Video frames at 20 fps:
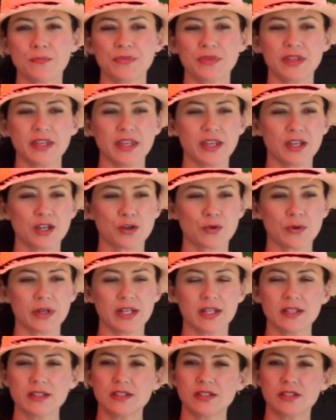The
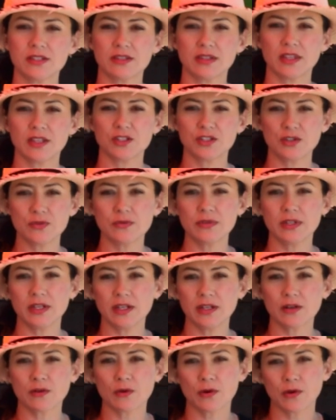ingredients that you
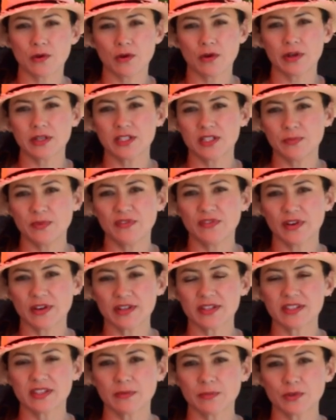need are going to be
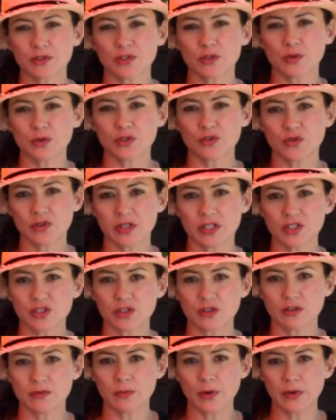very similar to a
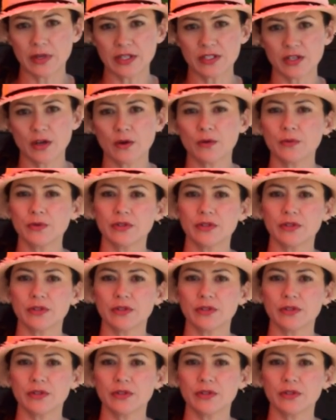traditional mojito.